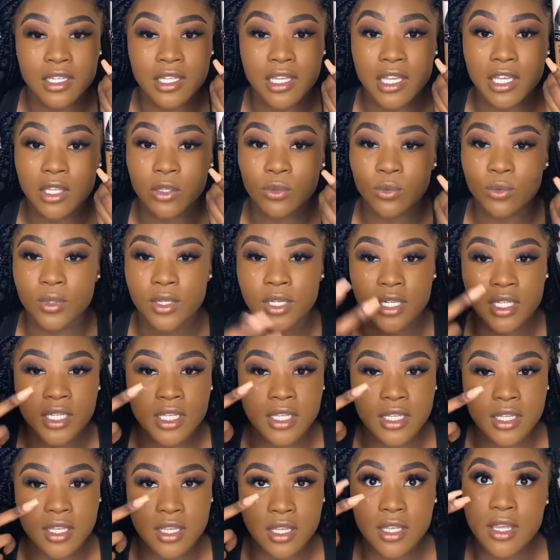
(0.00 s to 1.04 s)
It really
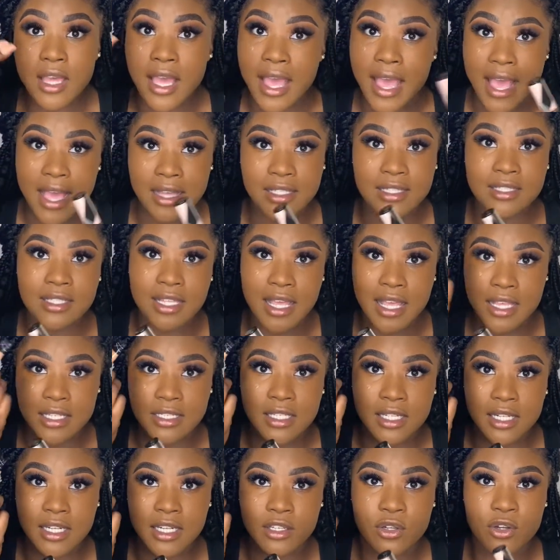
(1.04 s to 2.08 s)
acts as a
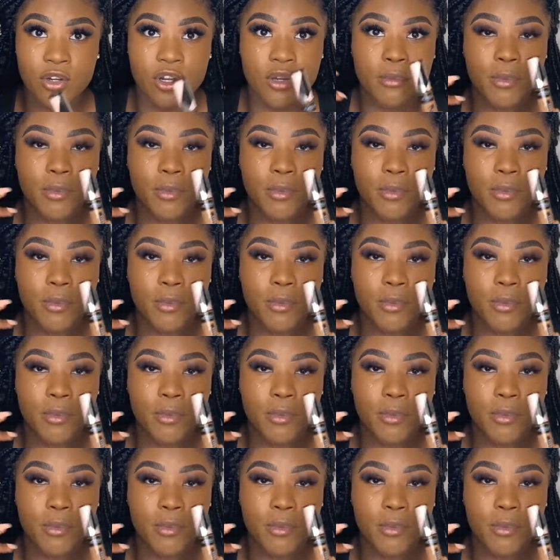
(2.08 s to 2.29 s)
LA Girl